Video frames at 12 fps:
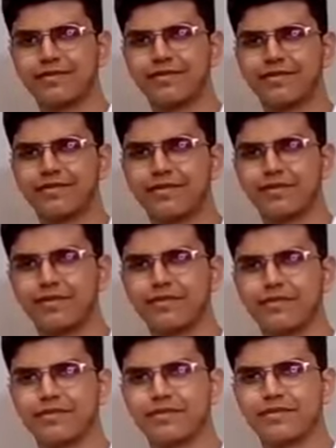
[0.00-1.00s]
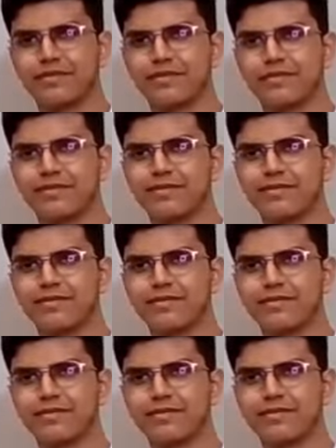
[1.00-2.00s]

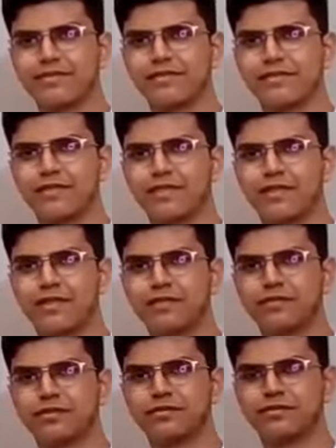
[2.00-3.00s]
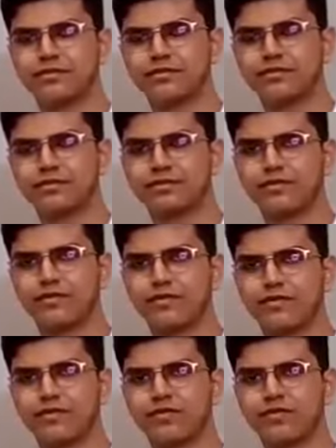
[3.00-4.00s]

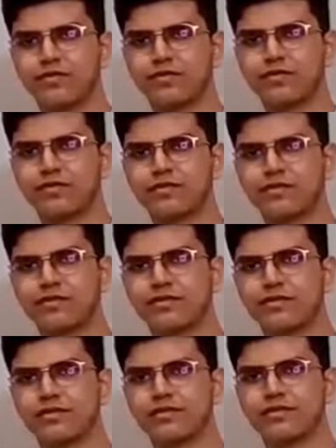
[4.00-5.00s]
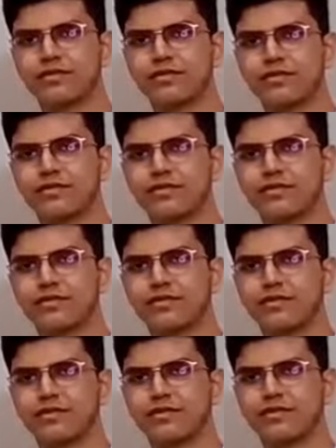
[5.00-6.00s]

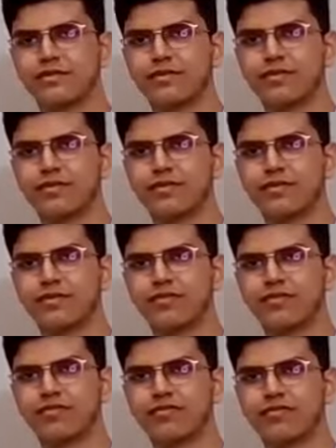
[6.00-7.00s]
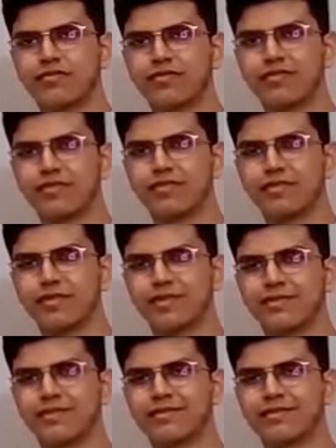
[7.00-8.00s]
The person shown says nothing.